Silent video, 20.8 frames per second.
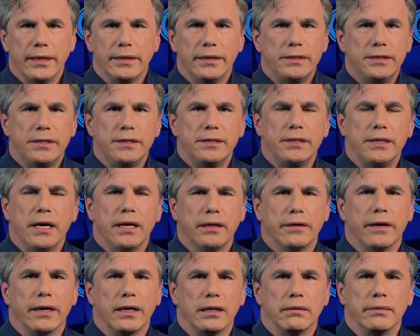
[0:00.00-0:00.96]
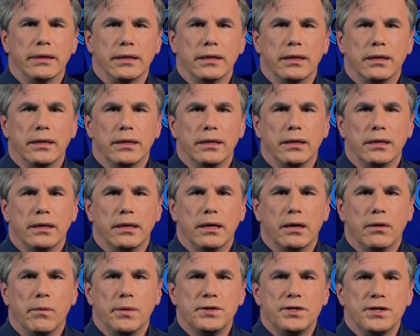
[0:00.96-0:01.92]
this is the other element,
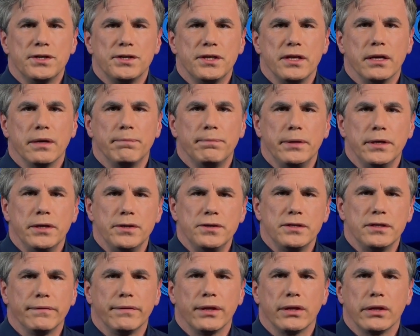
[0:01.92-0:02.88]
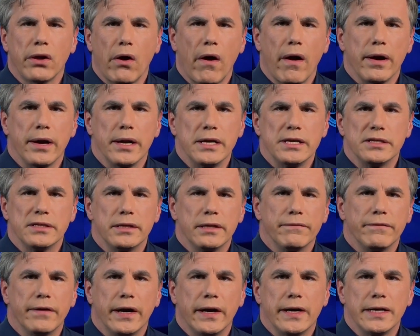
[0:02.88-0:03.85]
which is the abuse of authorities
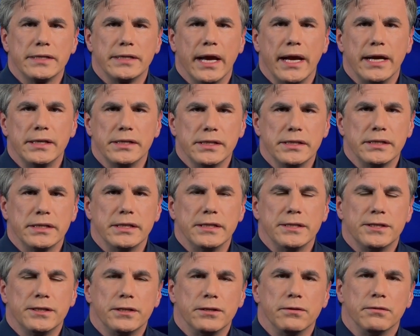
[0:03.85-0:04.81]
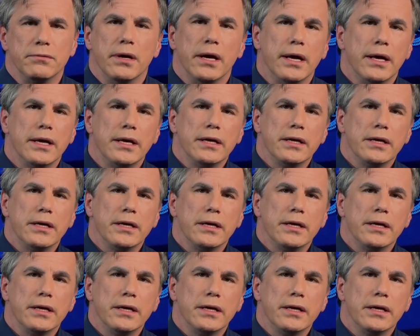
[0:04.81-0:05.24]
in the various agencies to